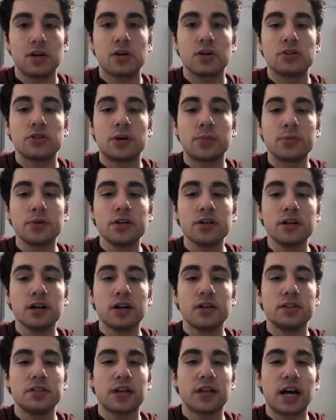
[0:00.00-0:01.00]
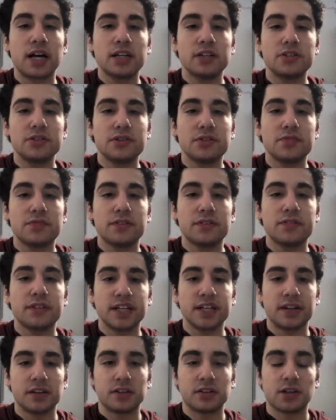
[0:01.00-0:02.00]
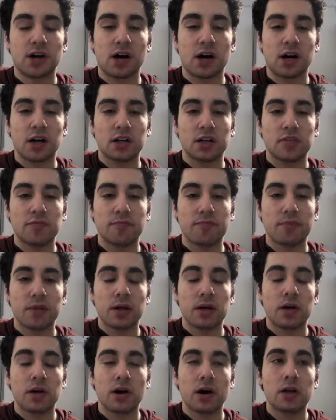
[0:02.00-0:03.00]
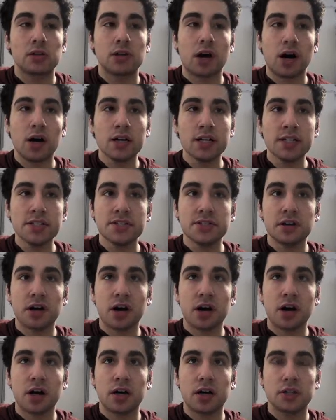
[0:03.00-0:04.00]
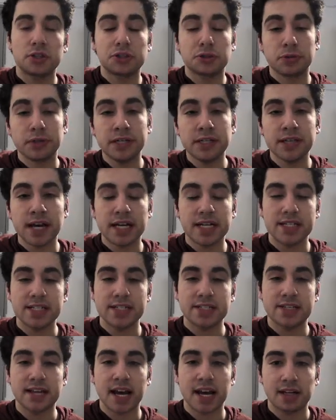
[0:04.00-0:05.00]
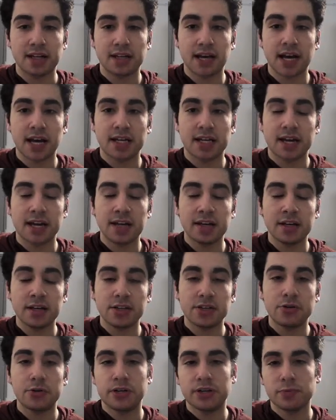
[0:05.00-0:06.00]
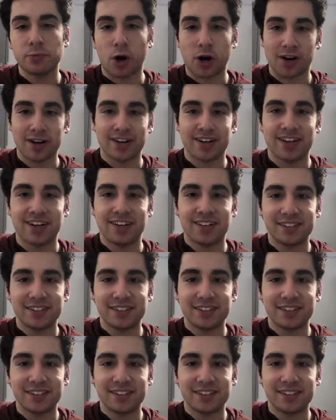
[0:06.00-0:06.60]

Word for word: Number 915, log. A log is uh, a tree that is dead, and then you can walk on it.